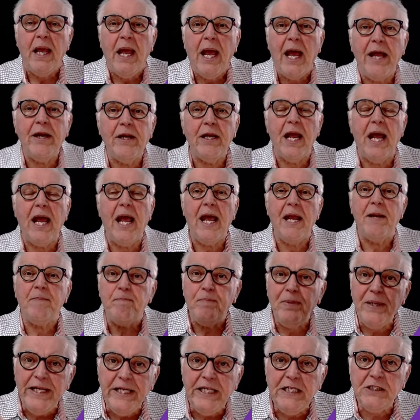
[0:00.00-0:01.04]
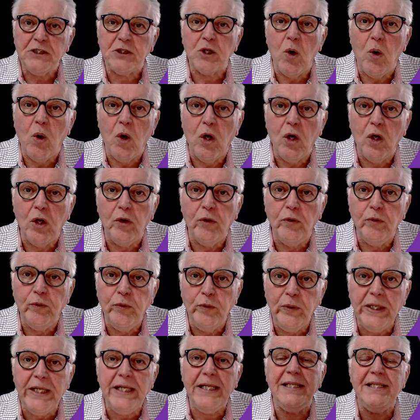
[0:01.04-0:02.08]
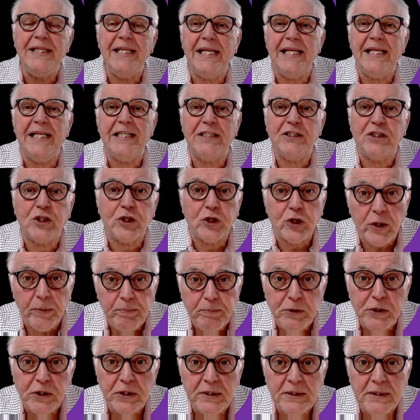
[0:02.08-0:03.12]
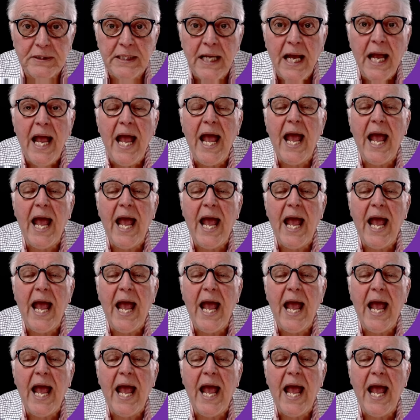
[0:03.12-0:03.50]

And, and please read the description